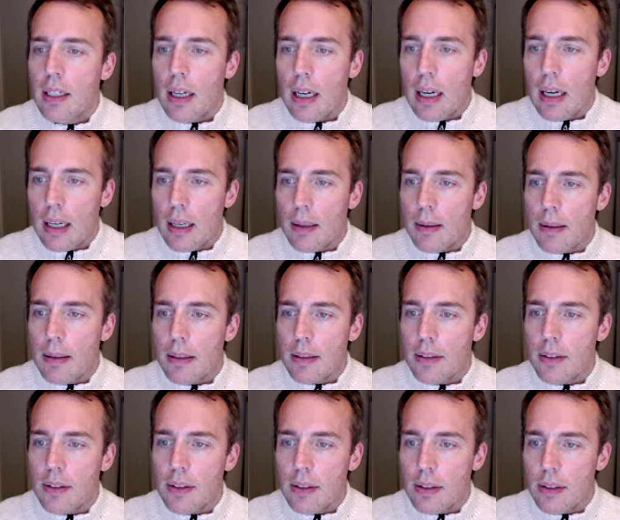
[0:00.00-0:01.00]

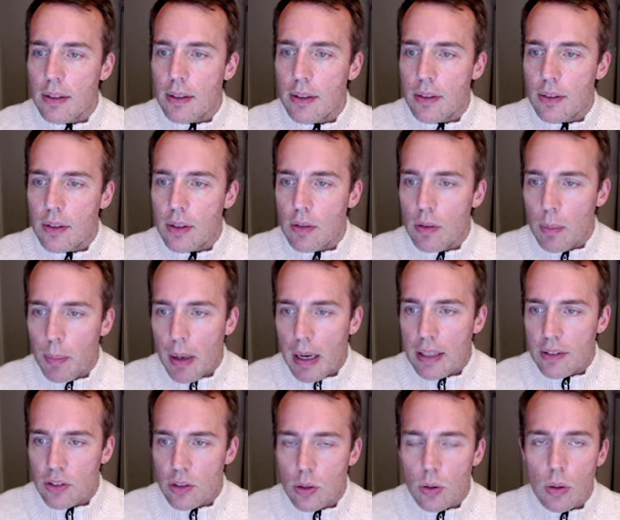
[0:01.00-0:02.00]
the
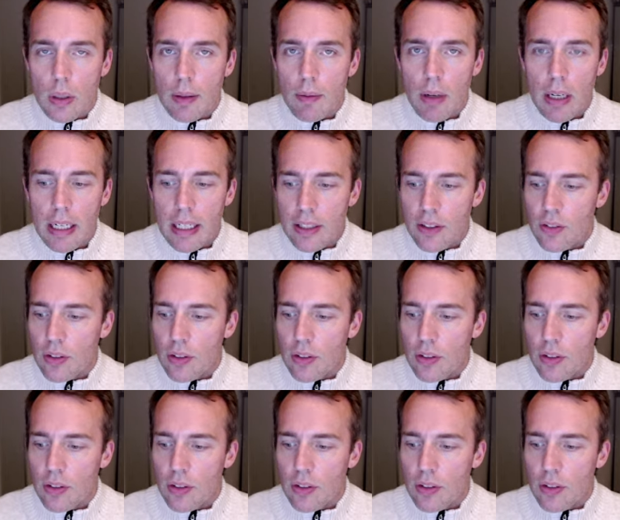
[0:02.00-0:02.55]
repository running.